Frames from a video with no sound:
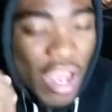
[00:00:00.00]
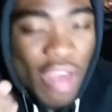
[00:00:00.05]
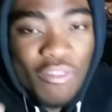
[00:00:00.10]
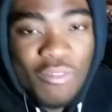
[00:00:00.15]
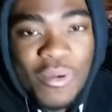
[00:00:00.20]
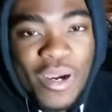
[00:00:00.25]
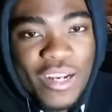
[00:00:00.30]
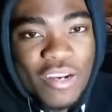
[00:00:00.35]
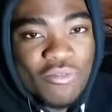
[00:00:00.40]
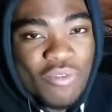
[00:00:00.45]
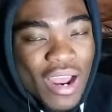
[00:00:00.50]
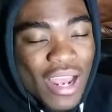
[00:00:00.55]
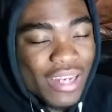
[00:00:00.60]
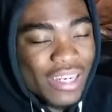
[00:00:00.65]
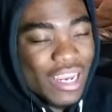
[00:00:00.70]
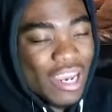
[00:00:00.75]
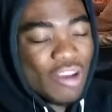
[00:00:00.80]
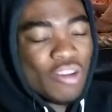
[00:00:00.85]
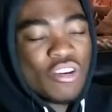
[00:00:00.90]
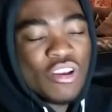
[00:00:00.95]
Everybody right
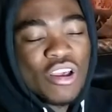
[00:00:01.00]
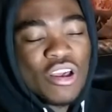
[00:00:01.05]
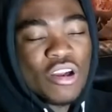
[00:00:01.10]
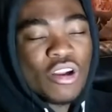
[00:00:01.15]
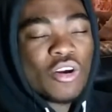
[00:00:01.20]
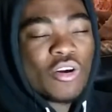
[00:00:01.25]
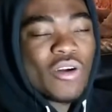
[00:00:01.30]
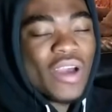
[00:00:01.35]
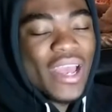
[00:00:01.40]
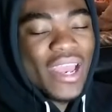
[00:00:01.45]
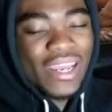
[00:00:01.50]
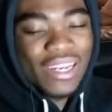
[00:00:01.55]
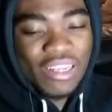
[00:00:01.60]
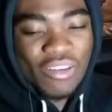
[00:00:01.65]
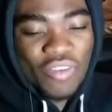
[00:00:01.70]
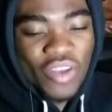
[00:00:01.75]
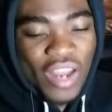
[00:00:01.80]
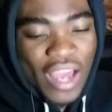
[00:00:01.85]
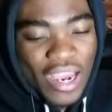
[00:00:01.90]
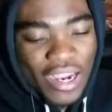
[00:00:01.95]
now, go ahead and
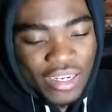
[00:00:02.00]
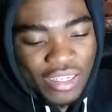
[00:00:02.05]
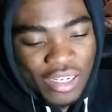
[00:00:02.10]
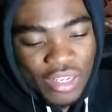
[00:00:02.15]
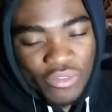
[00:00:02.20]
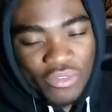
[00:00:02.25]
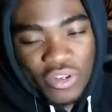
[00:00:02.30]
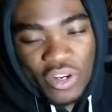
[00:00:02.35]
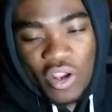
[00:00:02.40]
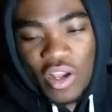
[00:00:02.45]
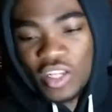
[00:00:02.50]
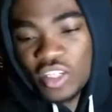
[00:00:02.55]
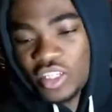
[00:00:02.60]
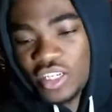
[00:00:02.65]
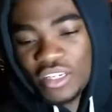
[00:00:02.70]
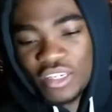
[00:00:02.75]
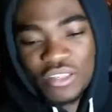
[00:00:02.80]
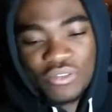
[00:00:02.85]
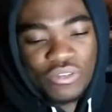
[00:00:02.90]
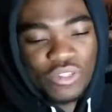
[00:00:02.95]
leave a like on this video and
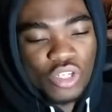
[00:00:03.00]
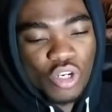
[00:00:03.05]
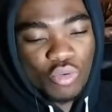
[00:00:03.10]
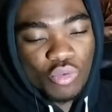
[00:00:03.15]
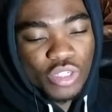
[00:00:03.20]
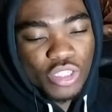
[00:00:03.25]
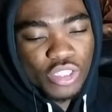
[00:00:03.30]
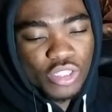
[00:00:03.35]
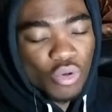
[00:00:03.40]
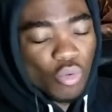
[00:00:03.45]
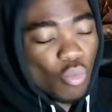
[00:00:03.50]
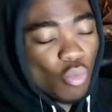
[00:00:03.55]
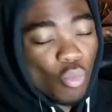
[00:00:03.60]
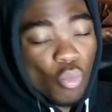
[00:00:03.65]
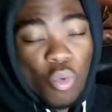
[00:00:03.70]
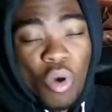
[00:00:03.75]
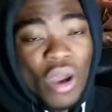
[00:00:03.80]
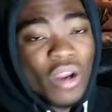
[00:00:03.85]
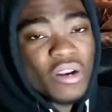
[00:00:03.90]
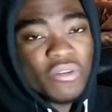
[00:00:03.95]
share this video with
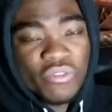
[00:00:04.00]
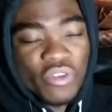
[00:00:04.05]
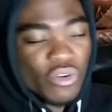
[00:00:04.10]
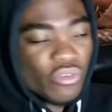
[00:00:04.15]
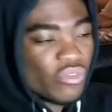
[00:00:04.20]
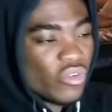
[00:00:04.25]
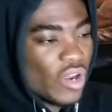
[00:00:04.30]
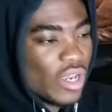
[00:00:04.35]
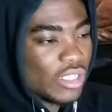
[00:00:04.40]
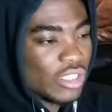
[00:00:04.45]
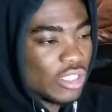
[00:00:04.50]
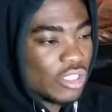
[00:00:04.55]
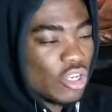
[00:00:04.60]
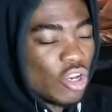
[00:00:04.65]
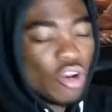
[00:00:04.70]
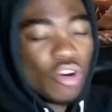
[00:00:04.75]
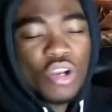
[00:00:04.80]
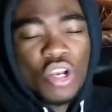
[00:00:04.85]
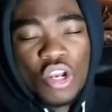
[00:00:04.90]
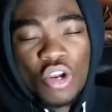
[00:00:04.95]
one of your friends. You
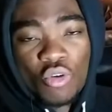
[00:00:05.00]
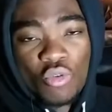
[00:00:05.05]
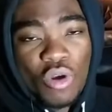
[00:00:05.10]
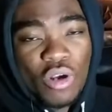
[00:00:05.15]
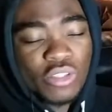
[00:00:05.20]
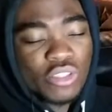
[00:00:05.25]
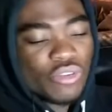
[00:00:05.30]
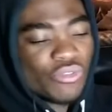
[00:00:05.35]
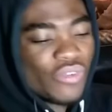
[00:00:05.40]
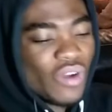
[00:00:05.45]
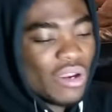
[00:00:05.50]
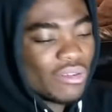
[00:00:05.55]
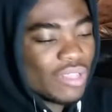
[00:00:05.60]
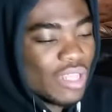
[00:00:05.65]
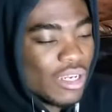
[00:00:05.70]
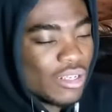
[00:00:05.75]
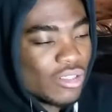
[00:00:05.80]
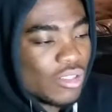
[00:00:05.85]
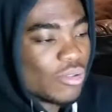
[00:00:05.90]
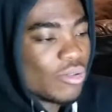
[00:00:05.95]
know, road to five
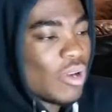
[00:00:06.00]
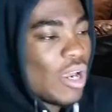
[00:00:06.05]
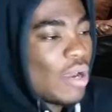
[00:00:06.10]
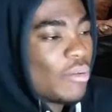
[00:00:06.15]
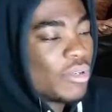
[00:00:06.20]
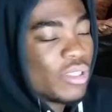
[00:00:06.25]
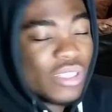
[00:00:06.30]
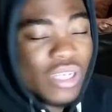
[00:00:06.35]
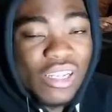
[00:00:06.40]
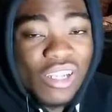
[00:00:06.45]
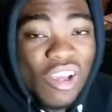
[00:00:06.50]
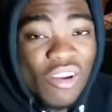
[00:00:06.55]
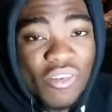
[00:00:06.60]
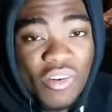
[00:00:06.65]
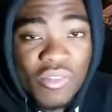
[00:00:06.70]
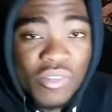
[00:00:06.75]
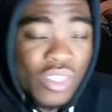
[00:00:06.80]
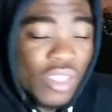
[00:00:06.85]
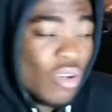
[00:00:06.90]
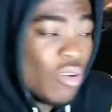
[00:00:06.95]
thousand subscribers. I love
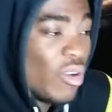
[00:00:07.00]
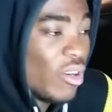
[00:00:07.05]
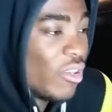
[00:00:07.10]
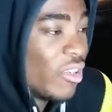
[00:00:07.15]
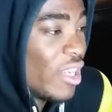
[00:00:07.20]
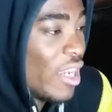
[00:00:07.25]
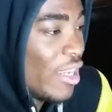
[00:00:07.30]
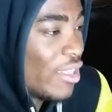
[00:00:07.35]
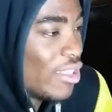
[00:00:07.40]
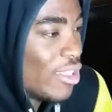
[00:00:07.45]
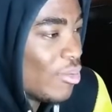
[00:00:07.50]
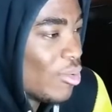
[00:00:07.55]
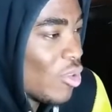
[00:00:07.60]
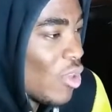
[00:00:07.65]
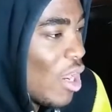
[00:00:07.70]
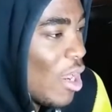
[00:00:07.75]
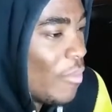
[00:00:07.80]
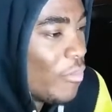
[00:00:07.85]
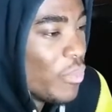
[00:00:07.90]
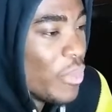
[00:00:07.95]
every single one of you that
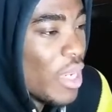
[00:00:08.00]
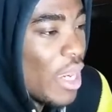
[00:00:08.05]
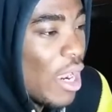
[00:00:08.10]
subscribe.